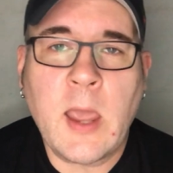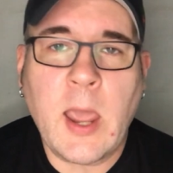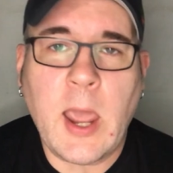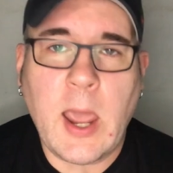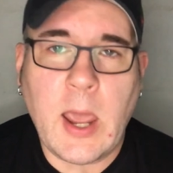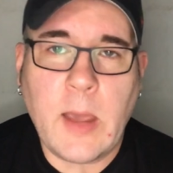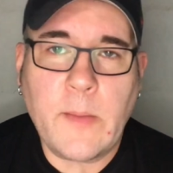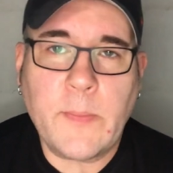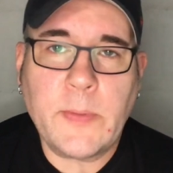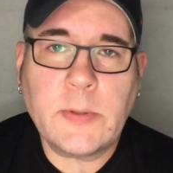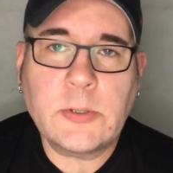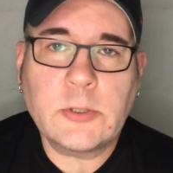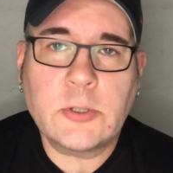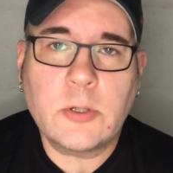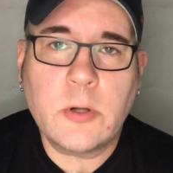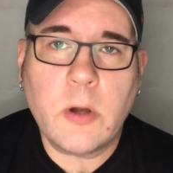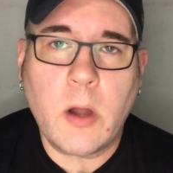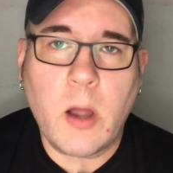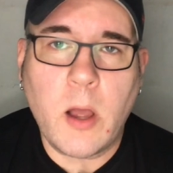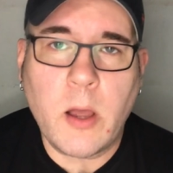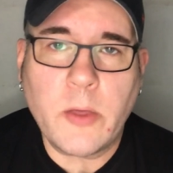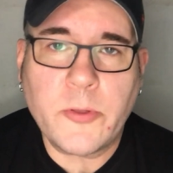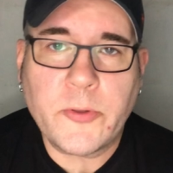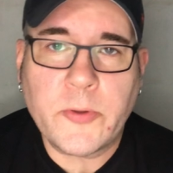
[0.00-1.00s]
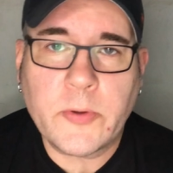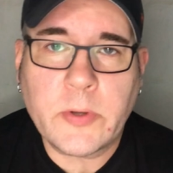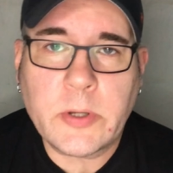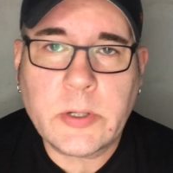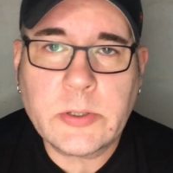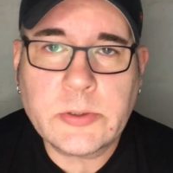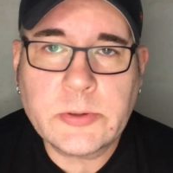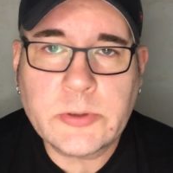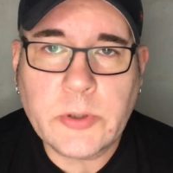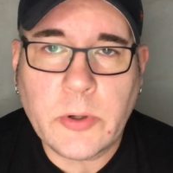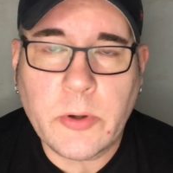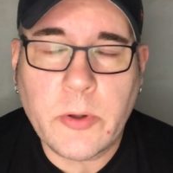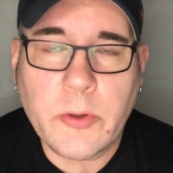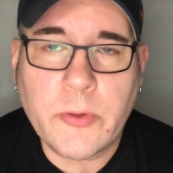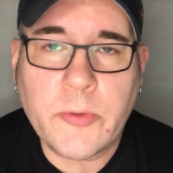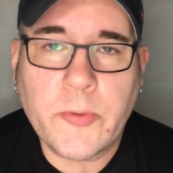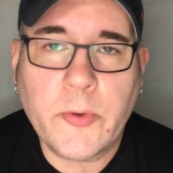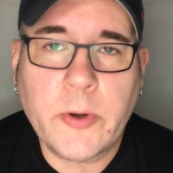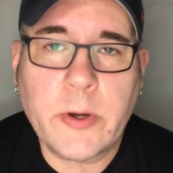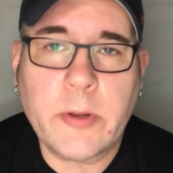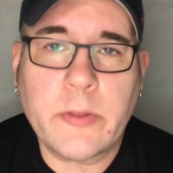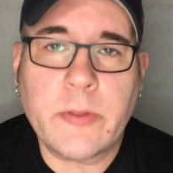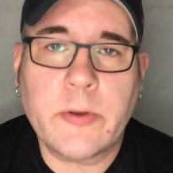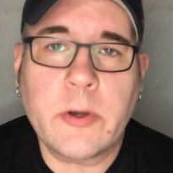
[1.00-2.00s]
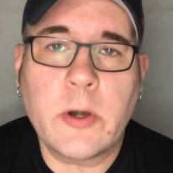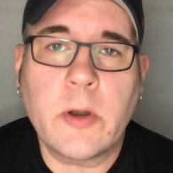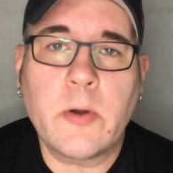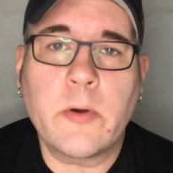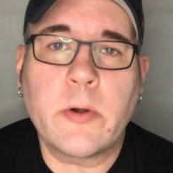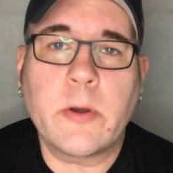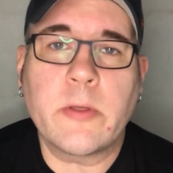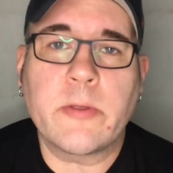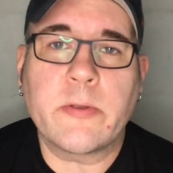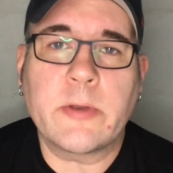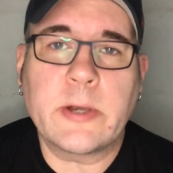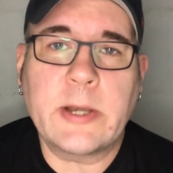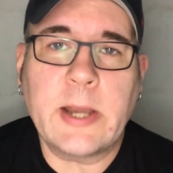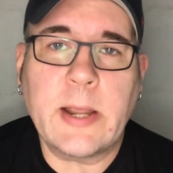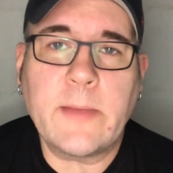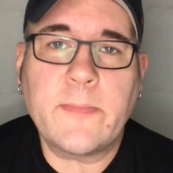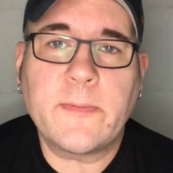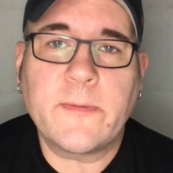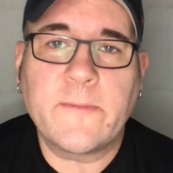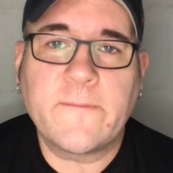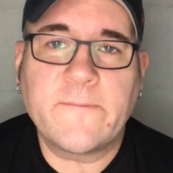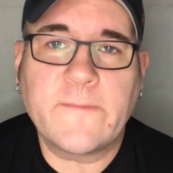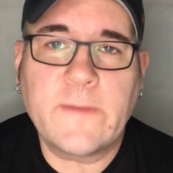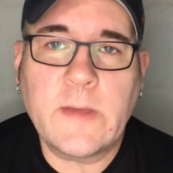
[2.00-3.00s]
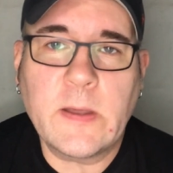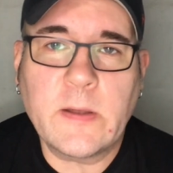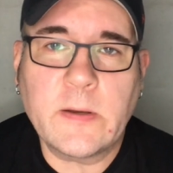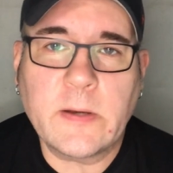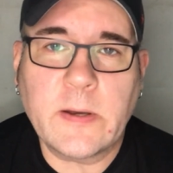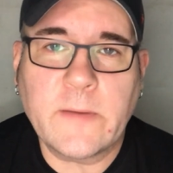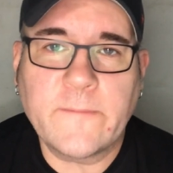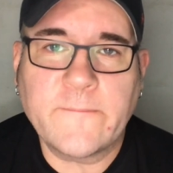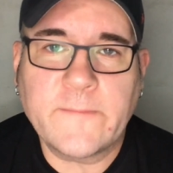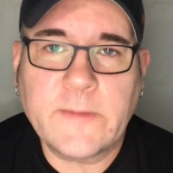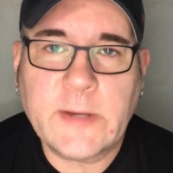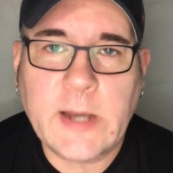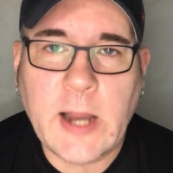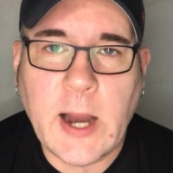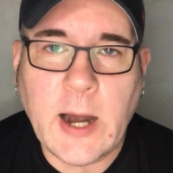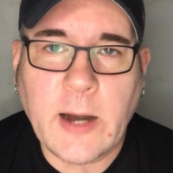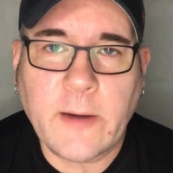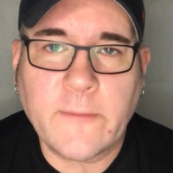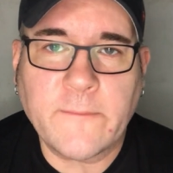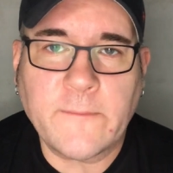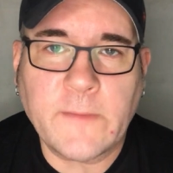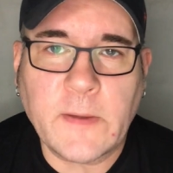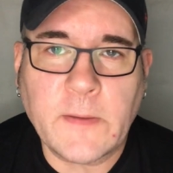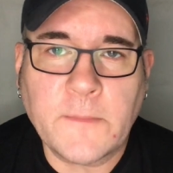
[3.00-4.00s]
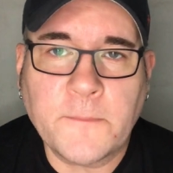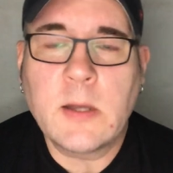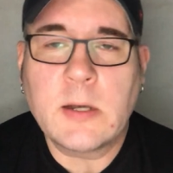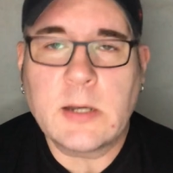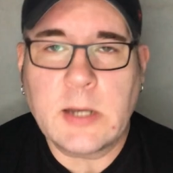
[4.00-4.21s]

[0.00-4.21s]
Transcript: Aperture also controls what is known as depth of field in photography.